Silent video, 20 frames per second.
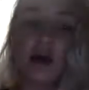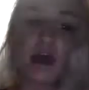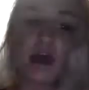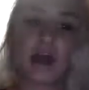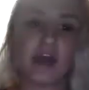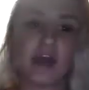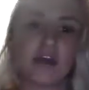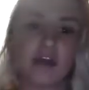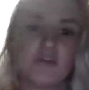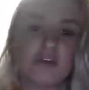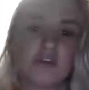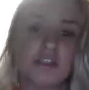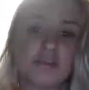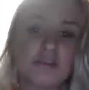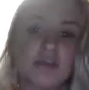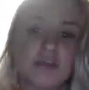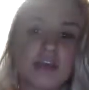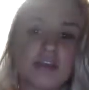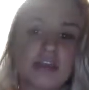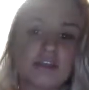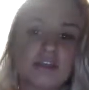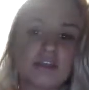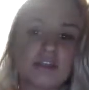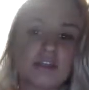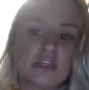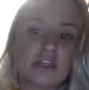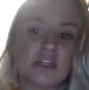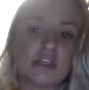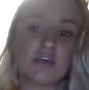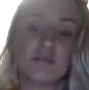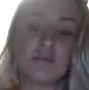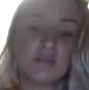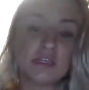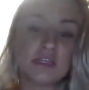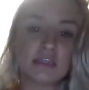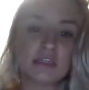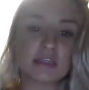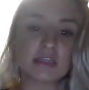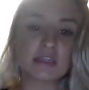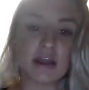hey, would you be interested? Don't be
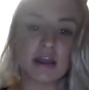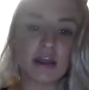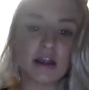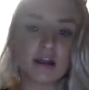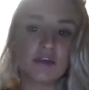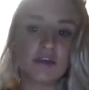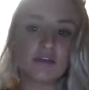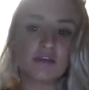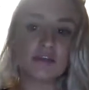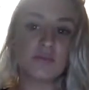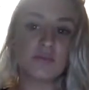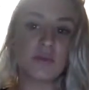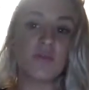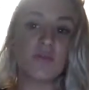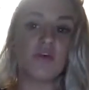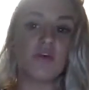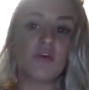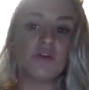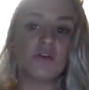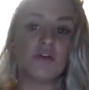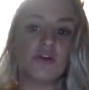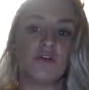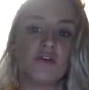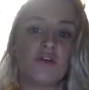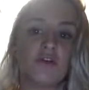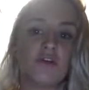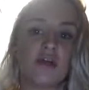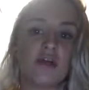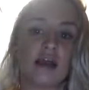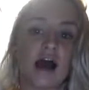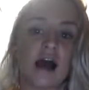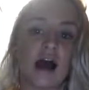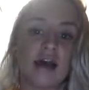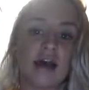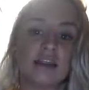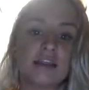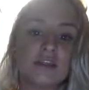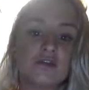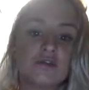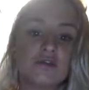scared. If it's people you know from like high
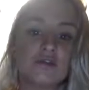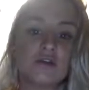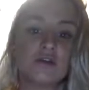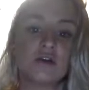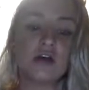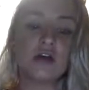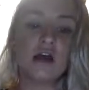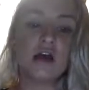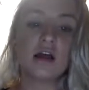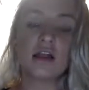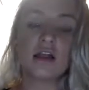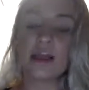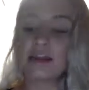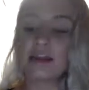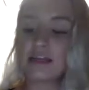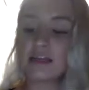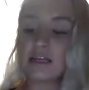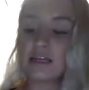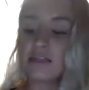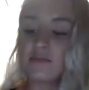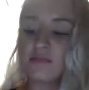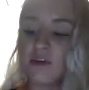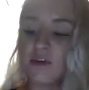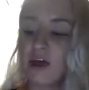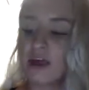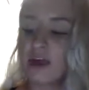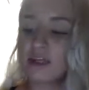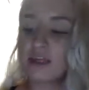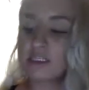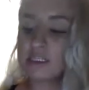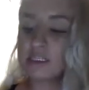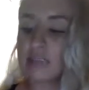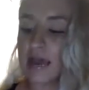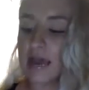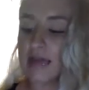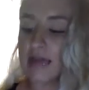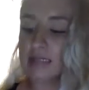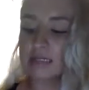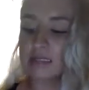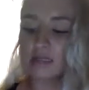school, like, that's fine. Just
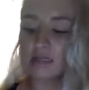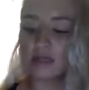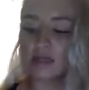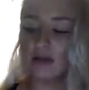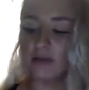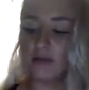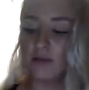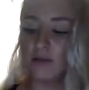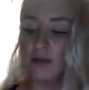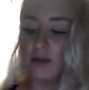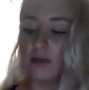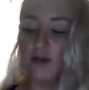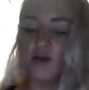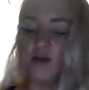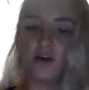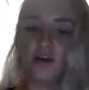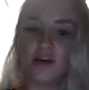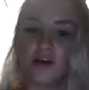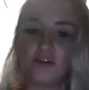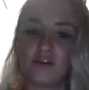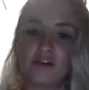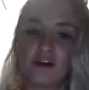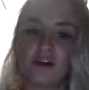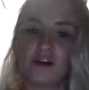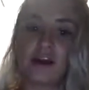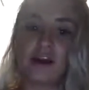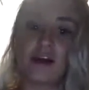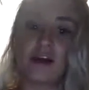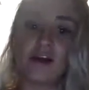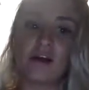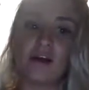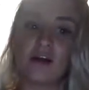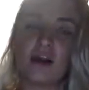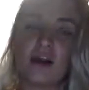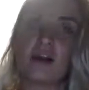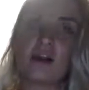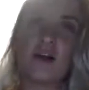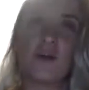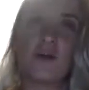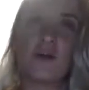ask them. Or if you're like, oh,
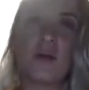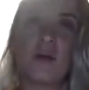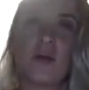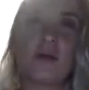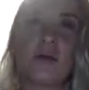that girl probably